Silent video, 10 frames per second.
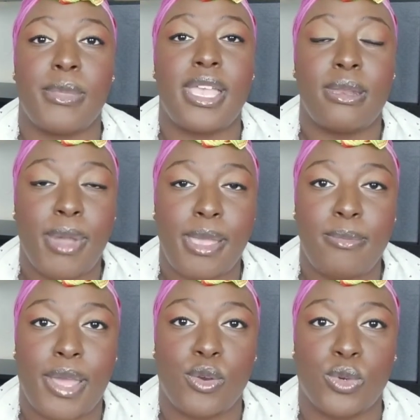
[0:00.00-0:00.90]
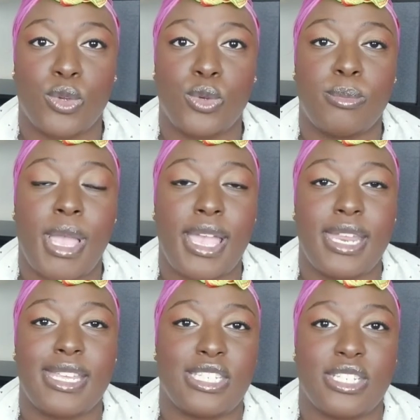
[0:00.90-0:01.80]
in my bedroom,
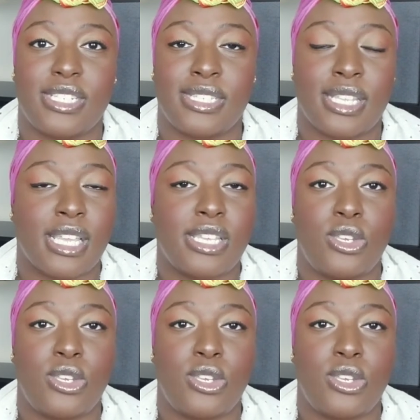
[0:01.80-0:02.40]
and it just,